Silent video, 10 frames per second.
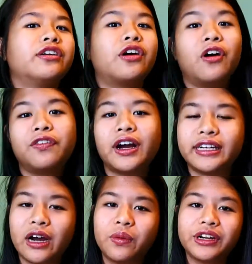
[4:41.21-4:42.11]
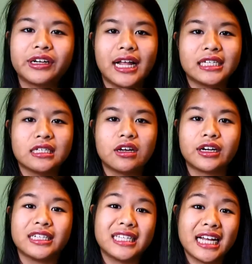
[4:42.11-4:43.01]
Go find out where your classes are,
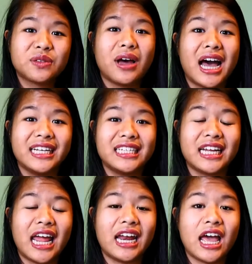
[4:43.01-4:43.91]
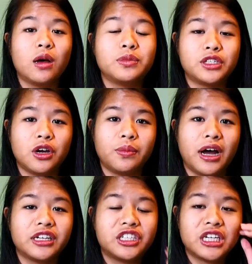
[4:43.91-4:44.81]
because that's what I did, and it helps so
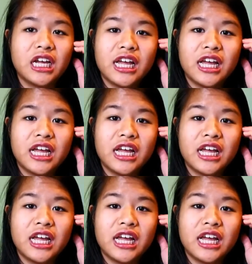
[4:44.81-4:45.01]
much.